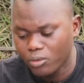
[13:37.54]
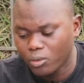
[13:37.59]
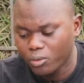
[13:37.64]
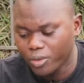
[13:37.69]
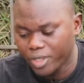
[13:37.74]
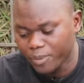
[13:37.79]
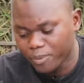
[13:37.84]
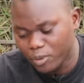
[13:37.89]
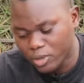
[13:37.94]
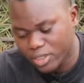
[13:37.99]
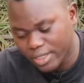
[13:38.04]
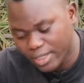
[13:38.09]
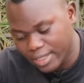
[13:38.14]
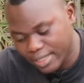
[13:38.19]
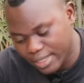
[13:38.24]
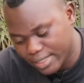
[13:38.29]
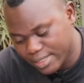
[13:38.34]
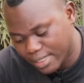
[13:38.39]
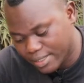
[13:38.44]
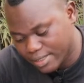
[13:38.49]
We reported the
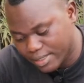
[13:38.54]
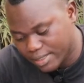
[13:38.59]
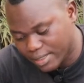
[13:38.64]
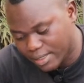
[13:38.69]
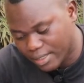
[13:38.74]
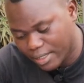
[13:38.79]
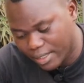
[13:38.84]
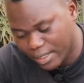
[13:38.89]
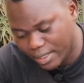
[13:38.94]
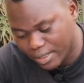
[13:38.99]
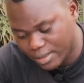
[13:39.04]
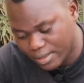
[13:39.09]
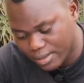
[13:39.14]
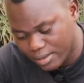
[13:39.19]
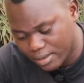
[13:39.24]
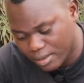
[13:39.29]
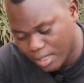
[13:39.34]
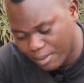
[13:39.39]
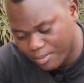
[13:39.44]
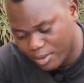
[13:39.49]
case at
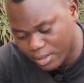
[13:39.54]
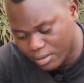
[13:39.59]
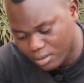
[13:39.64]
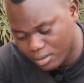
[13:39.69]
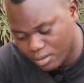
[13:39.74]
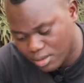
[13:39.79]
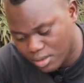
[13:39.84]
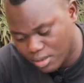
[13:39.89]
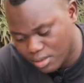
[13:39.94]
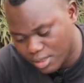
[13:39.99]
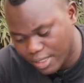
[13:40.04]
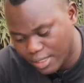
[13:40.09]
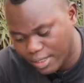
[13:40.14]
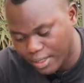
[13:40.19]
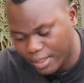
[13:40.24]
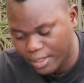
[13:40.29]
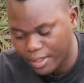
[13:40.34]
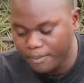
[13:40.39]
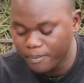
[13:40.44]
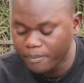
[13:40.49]
10
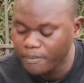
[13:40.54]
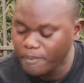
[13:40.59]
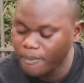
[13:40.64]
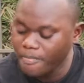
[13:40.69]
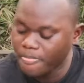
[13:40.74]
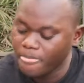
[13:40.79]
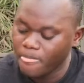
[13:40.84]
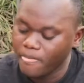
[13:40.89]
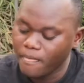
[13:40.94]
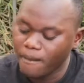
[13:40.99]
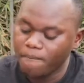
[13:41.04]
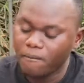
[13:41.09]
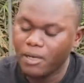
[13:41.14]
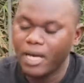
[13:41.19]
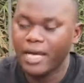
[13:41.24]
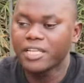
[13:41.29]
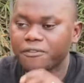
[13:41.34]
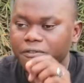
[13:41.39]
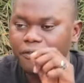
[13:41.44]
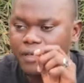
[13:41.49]
a.m.
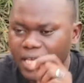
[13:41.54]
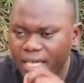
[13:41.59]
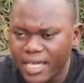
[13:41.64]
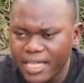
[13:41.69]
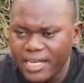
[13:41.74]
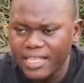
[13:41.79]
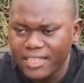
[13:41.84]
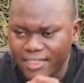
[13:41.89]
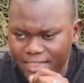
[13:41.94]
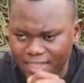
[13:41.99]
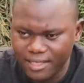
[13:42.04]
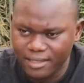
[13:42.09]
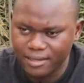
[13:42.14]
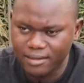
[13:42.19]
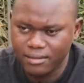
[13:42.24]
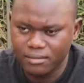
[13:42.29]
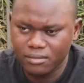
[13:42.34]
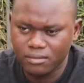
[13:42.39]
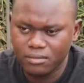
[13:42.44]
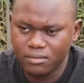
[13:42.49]
And
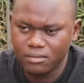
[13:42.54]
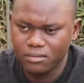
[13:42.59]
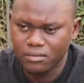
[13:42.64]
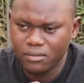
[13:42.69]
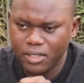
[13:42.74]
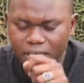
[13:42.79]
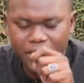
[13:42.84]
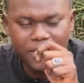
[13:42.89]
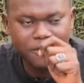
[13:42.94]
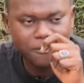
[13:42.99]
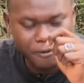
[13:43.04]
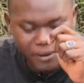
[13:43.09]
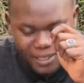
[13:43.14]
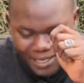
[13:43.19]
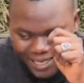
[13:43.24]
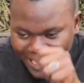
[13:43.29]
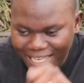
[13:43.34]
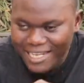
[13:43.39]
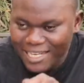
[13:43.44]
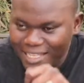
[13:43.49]
if
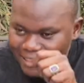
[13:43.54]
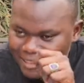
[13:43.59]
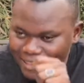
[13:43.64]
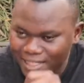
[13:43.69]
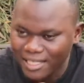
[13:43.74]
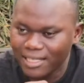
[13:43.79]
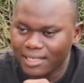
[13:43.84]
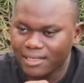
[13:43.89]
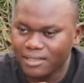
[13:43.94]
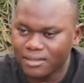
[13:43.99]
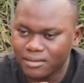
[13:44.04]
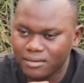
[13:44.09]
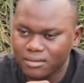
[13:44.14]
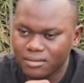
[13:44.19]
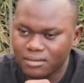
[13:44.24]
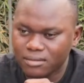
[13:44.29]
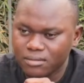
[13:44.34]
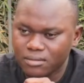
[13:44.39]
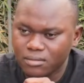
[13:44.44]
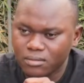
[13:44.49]
anything
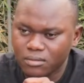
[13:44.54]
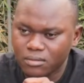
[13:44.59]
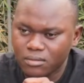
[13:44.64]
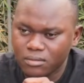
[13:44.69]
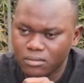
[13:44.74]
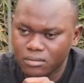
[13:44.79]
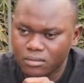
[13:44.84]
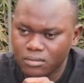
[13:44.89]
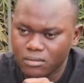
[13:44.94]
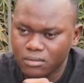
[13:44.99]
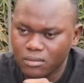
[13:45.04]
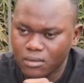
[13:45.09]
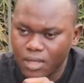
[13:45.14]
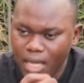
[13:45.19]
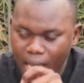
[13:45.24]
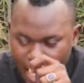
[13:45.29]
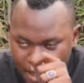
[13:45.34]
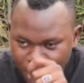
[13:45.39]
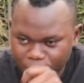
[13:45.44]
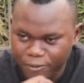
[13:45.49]

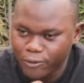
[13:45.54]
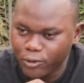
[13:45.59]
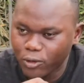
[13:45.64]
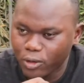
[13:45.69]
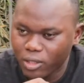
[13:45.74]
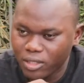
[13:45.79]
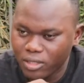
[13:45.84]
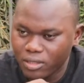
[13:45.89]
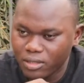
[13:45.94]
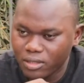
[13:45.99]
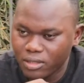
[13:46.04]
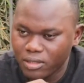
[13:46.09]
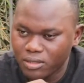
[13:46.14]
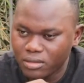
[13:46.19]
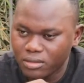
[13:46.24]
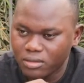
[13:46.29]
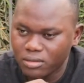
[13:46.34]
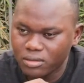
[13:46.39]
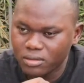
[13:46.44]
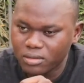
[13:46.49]
harmful
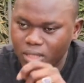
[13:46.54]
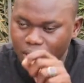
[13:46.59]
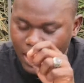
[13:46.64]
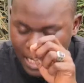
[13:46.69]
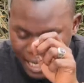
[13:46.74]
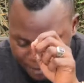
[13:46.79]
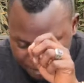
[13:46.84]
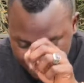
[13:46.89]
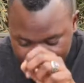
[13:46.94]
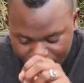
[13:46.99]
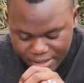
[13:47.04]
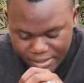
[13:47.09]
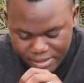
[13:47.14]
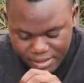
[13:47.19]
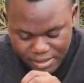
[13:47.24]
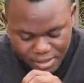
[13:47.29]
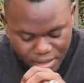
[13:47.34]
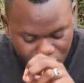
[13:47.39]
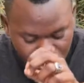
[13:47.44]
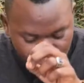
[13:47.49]

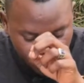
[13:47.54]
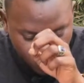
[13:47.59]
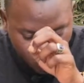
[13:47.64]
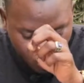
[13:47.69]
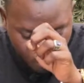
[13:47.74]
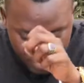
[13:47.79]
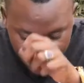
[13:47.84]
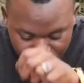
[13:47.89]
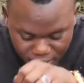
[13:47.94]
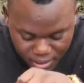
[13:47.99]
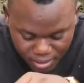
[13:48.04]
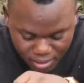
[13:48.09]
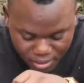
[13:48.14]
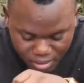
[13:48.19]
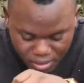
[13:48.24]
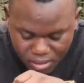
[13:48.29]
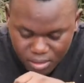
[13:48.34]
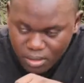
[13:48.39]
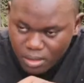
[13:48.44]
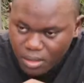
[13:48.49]
happens to me
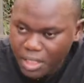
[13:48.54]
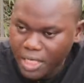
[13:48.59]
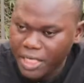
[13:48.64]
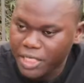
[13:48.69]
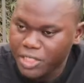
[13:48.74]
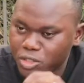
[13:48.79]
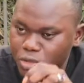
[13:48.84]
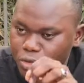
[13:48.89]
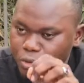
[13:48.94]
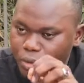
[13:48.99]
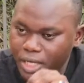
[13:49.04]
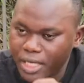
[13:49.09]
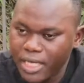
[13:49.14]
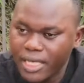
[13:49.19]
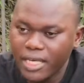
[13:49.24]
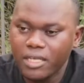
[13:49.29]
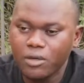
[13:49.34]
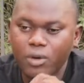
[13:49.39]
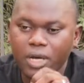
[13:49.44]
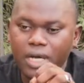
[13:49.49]
and to
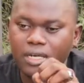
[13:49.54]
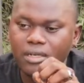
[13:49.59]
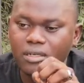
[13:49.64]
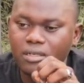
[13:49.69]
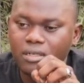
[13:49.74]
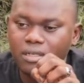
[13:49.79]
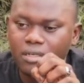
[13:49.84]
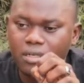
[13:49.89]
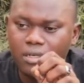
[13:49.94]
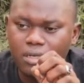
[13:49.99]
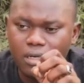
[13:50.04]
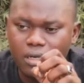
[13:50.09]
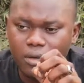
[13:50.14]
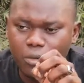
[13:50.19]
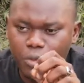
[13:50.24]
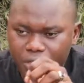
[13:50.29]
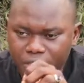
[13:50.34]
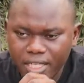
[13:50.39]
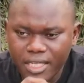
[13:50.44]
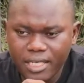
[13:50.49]
anyone
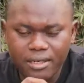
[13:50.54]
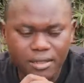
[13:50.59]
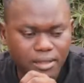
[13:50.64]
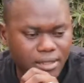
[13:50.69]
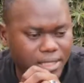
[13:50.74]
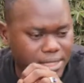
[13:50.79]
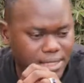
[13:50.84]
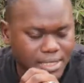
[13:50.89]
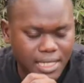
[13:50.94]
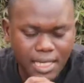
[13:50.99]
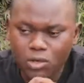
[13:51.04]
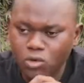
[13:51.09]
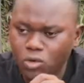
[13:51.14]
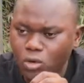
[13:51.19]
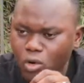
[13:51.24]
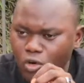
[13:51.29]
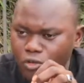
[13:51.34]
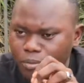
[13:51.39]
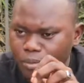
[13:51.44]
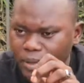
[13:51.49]
within the circle
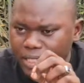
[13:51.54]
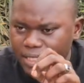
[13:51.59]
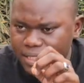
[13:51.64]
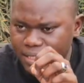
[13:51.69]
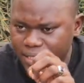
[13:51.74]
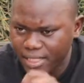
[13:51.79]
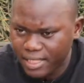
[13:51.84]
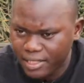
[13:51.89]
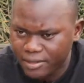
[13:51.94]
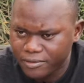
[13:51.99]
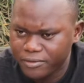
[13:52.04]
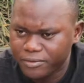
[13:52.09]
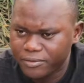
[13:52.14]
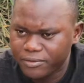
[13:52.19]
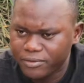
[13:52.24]
of my staff